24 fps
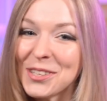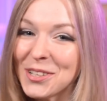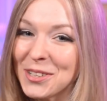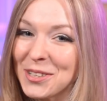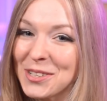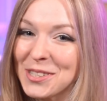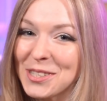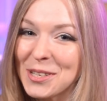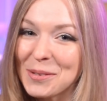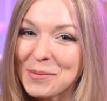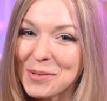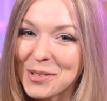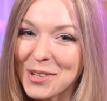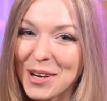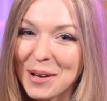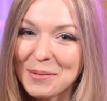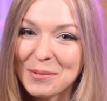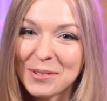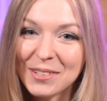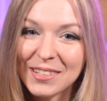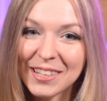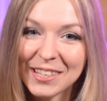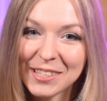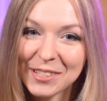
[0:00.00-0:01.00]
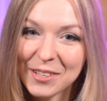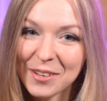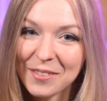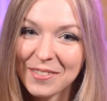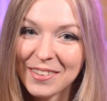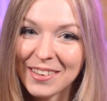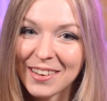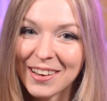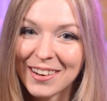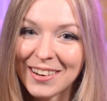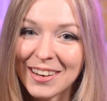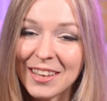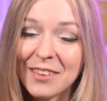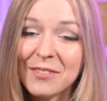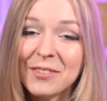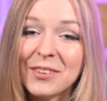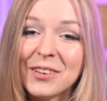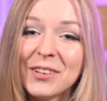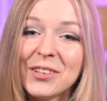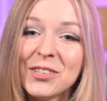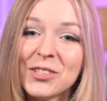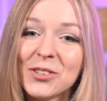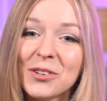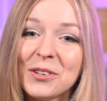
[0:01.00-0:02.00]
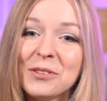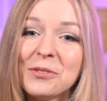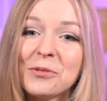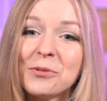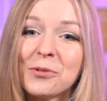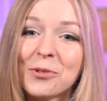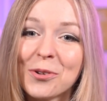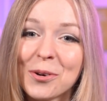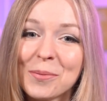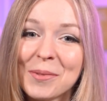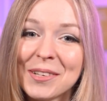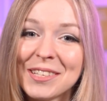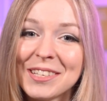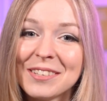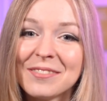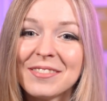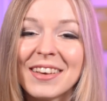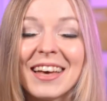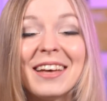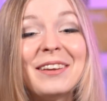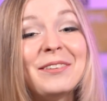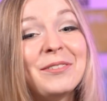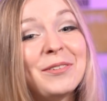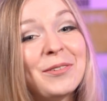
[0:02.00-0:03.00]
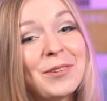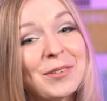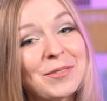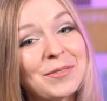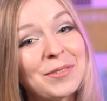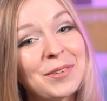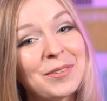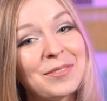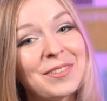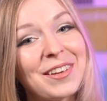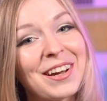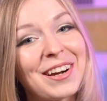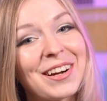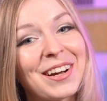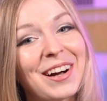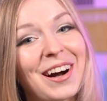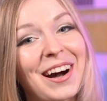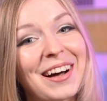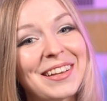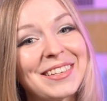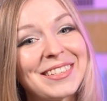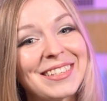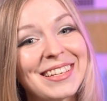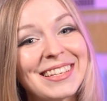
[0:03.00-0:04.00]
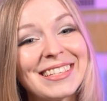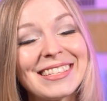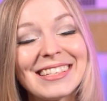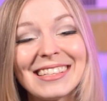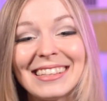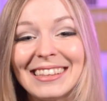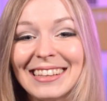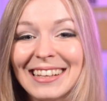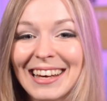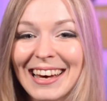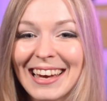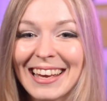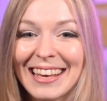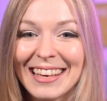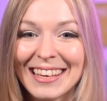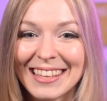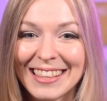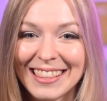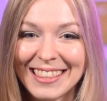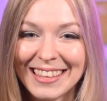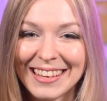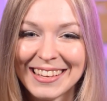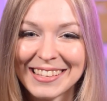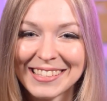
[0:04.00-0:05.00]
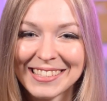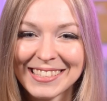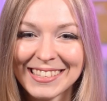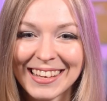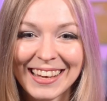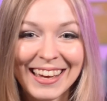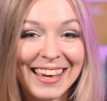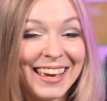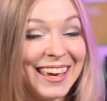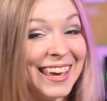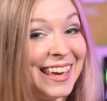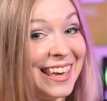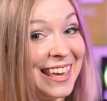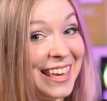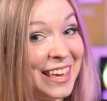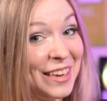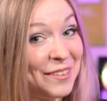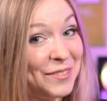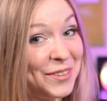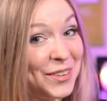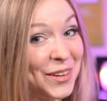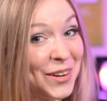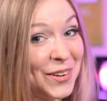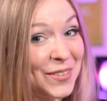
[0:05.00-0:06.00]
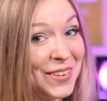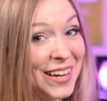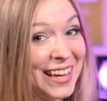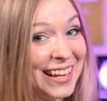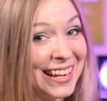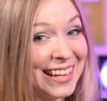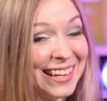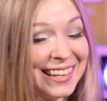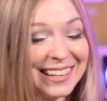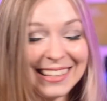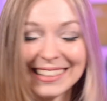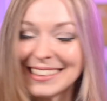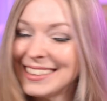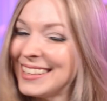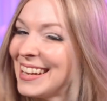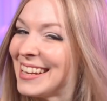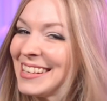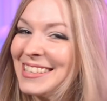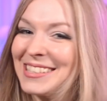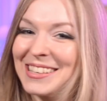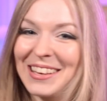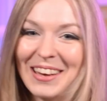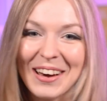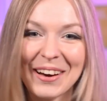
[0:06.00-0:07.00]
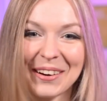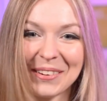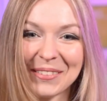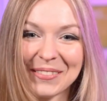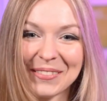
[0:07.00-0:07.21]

sure to subscribe to DiscoVR if you enjoy informative and useful VR content like this. If you're ready, let's go!